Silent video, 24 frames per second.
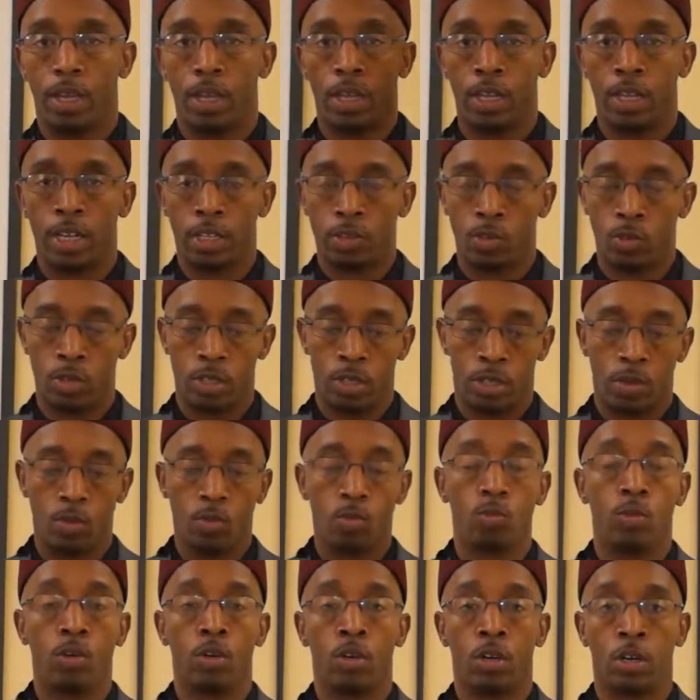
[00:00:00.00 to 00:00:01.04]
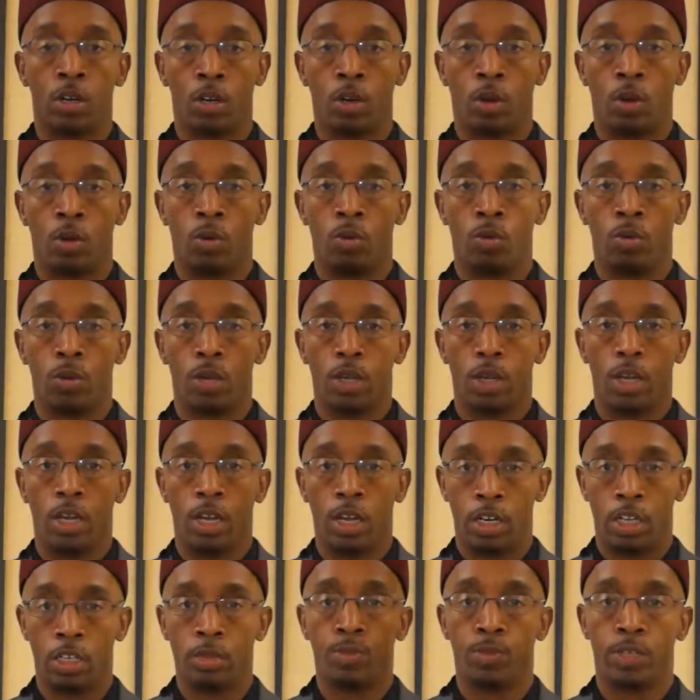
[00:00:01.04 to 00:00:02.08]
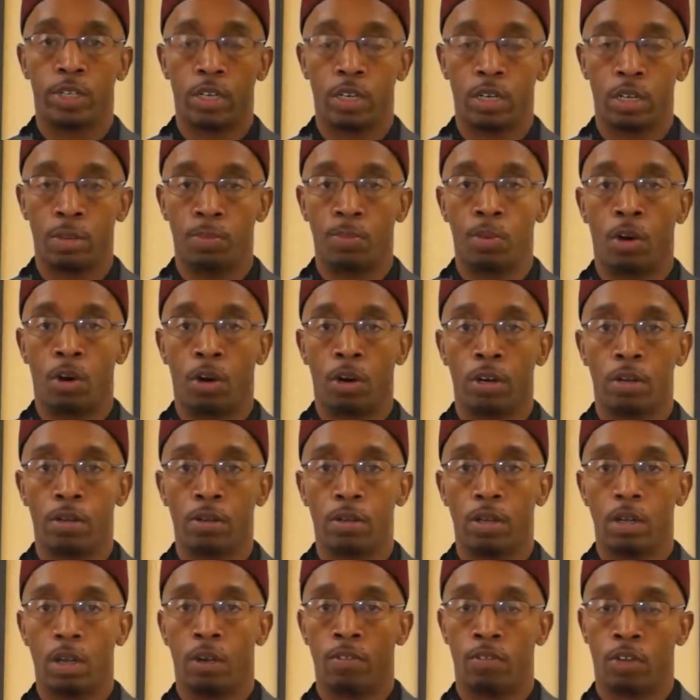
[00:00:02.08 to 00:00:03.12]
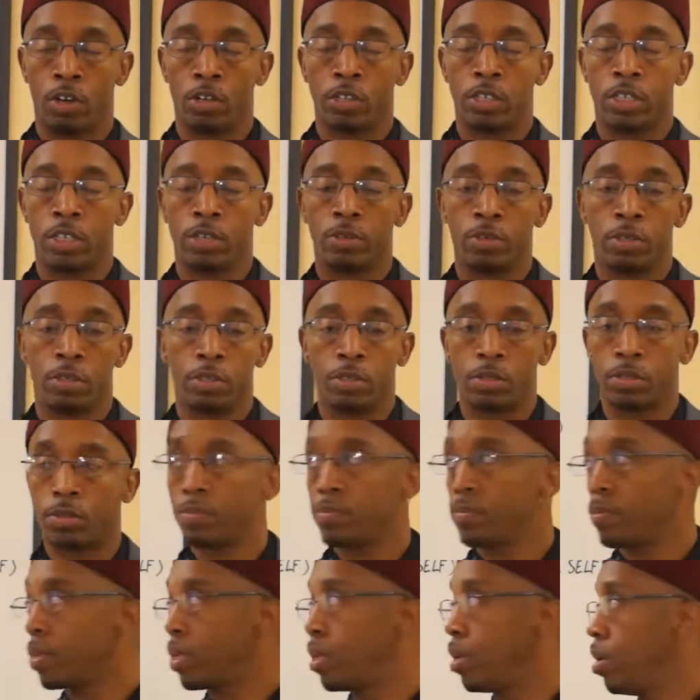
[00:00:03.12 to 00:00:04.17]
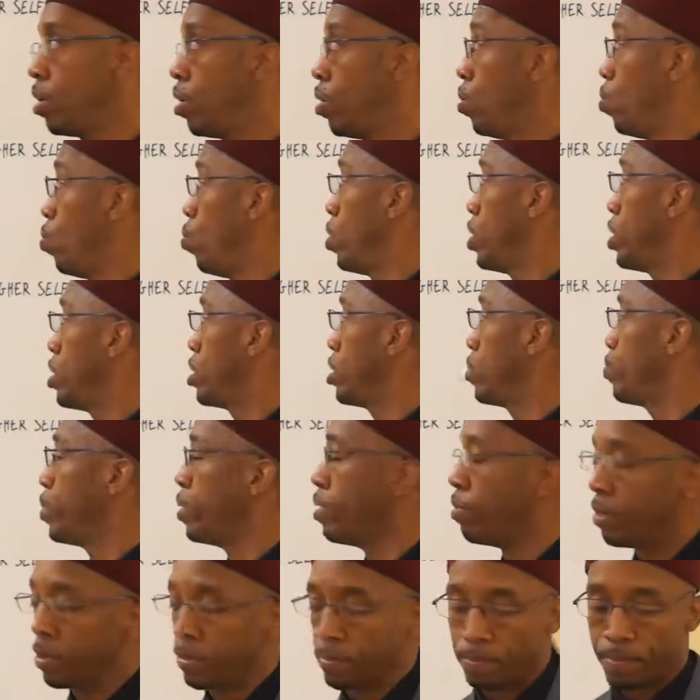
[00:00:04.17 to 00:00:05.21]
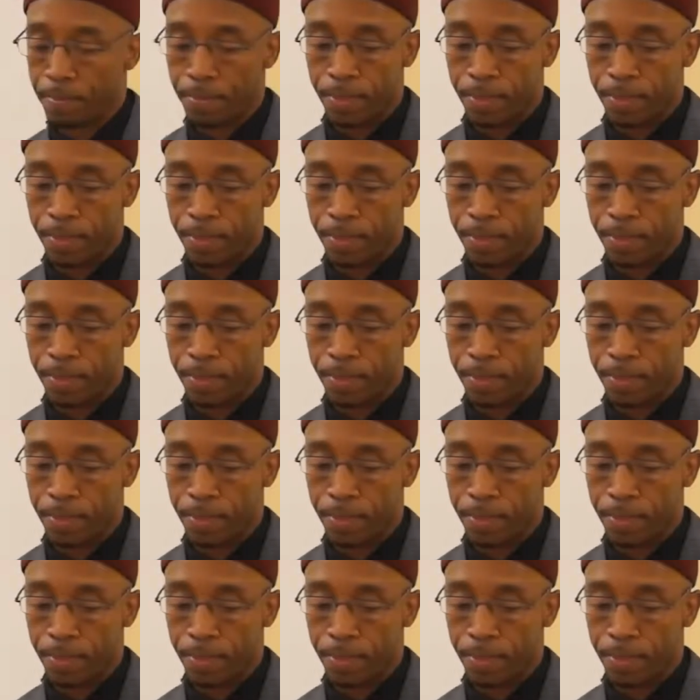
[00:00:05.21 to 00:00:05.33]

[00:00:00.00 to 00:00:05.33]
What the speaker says: And that's what we're going to go in this particular part of our series. What is spirit?